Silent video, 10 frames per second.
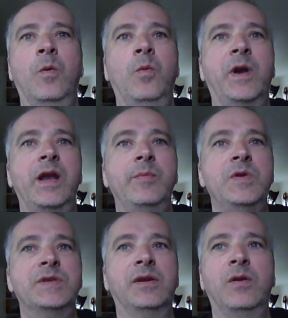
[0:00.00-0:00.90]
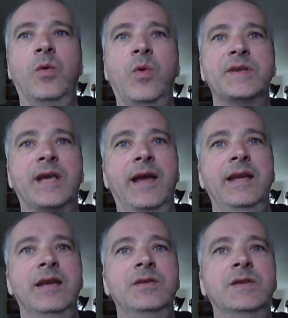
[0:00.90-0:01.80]
what kind of music was I
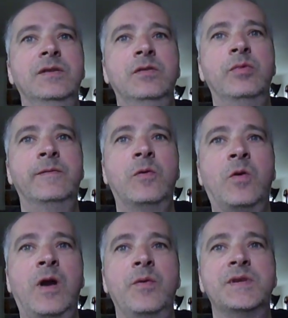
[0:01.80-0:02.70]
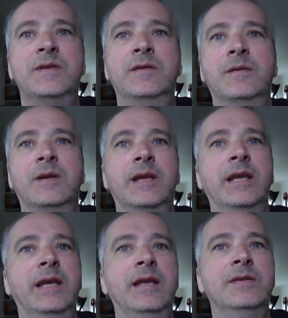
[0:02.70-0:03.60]
into before I was into
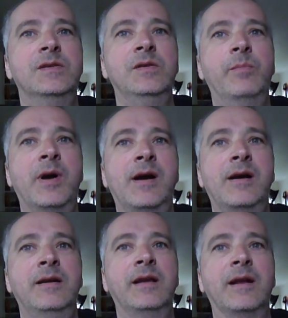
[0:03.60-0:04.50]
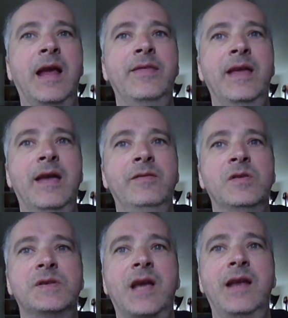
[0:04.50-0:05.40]
into punk and the
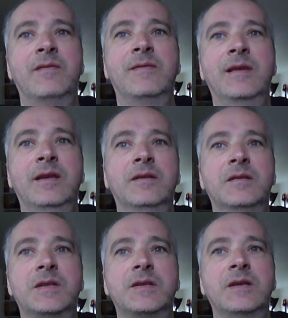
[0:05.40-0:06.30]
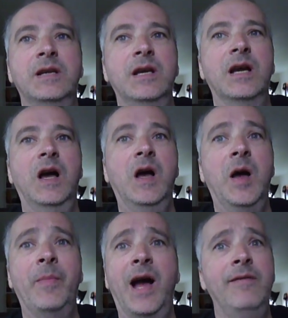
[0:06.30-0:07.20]
heavier side of things?
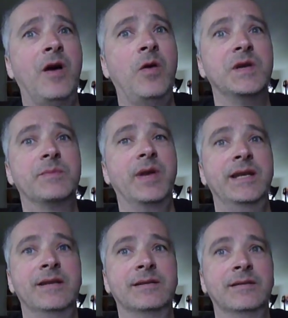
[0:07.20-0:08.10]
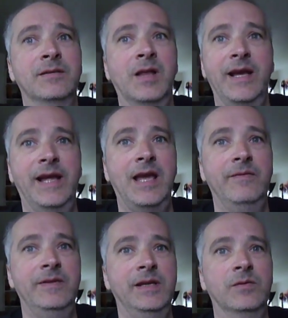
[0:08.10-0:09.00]
Um, I've always been into like
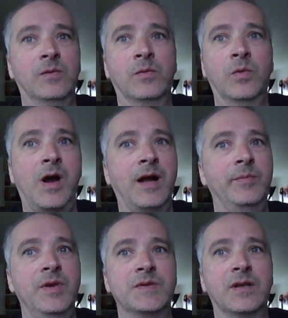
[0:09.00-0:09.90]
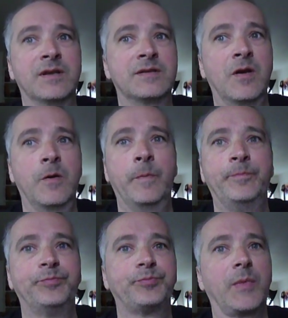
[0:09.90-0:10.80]
heavy rock music, so
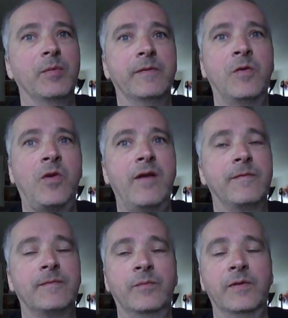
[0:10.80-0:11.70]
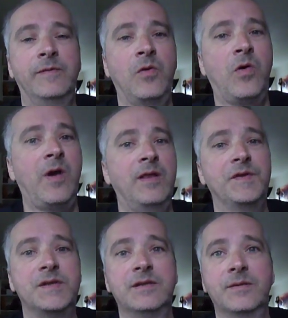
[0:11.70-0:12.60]
before I before I
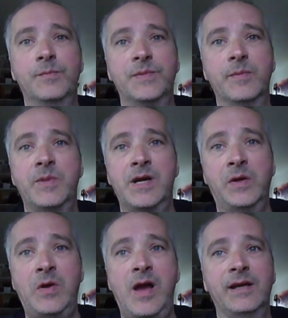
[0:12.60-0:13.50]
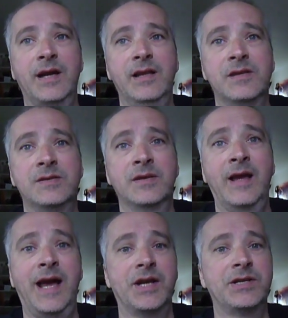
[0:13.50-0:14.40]
listened to, to punk rock, I listened to
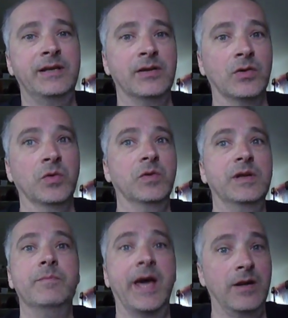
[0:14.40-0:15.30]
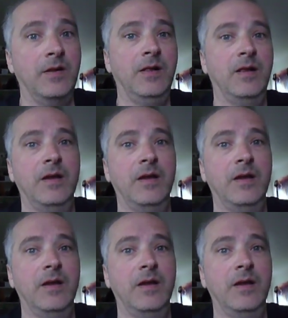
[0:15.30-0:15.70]
actually early metal